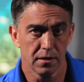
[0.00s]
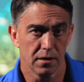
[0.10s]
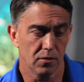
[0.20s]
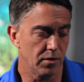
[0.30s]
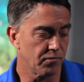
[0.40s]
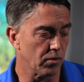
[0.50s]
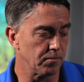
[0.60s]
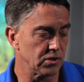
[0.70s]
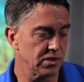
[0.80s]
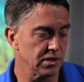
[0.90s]
And
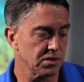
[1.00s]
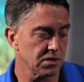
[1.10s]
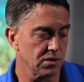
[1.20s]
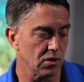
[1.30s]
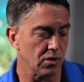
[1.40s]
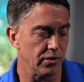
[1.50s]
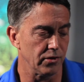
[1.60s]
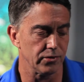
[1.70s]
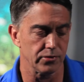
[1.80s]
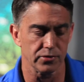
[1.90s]
reformers just are
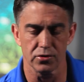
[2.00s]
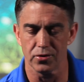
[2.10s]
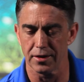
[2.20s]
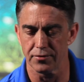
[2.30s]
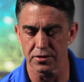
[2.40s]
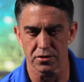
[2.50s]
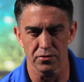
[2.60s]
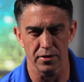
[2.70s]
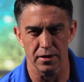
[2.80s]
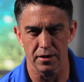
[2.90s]
those who have this
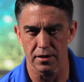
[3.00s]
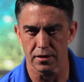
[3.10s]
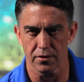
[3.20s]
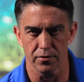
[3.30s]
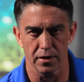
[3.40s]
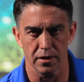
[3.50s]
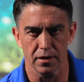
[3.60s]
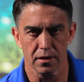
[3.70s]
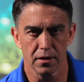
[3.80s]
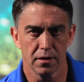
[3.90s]
unique
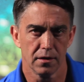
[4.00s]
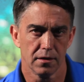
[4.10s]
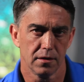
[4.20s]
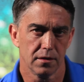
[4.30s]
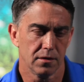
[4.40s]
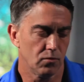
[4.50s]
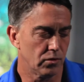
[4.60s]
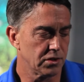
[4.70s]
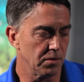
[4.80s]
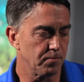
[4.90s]

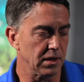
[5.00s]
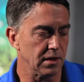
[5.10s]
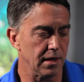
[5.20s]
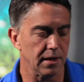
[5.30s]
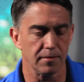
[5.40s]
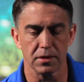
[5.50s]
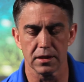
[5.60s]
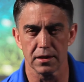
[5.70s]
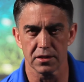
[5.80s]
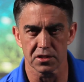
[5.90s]
worship in them, and
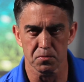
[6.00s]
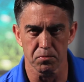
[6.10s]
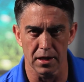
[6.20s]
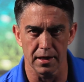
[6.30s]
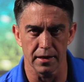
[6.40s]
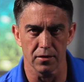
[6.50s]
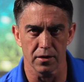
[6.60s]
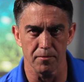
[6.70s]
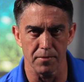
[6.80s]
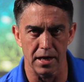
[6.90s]
they display it on
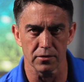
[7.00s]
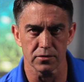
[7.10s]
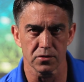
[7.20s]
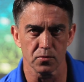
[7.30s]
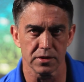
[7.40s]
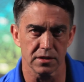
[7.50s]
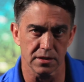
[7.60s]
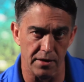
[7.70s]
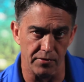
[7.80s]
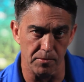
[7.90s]
the mountains, which is
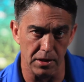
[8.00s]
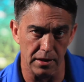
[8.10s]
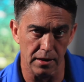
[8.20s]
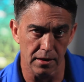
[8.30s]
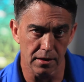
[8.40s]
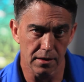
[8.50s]
everybody.